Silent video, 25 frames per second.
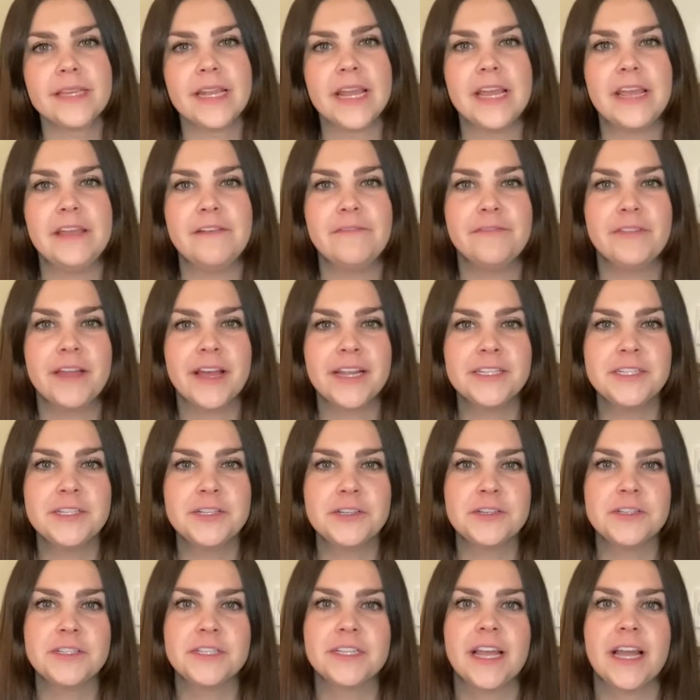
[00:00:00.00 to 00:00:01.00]
If that's
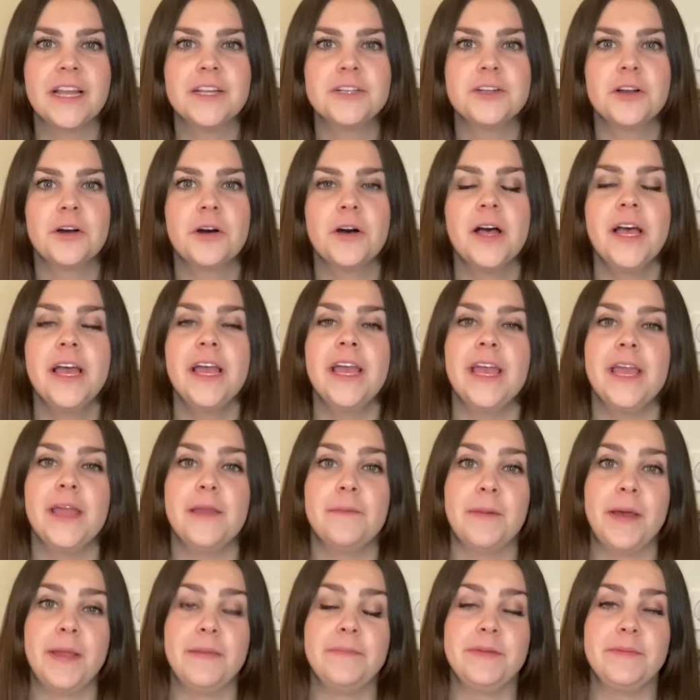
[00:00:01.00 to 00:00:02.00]
your schedule, it
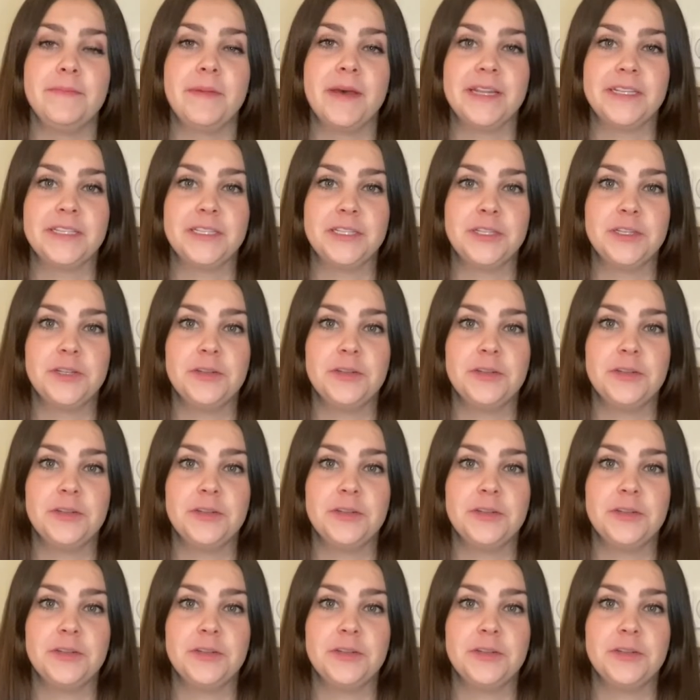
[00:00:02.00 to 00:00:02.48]
might be best